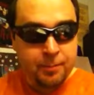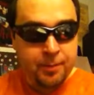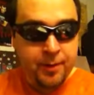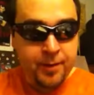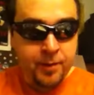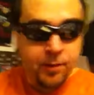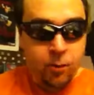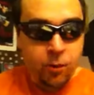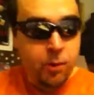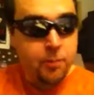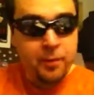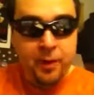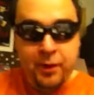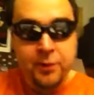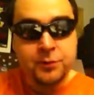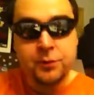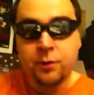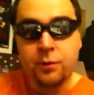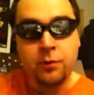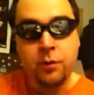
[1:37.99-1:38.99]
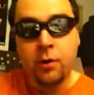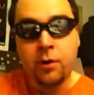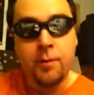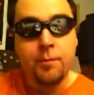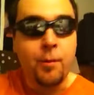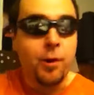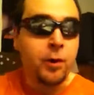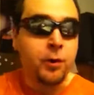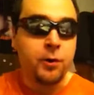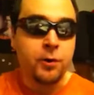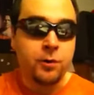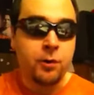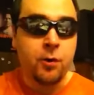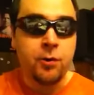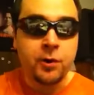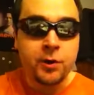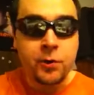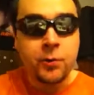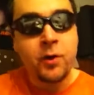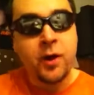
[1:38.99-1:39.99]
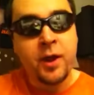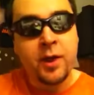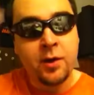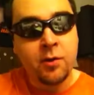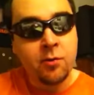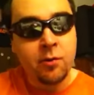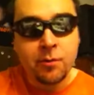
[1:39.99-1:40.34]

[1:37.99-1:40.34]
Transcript: a pen or a pencil or a marker or a crayon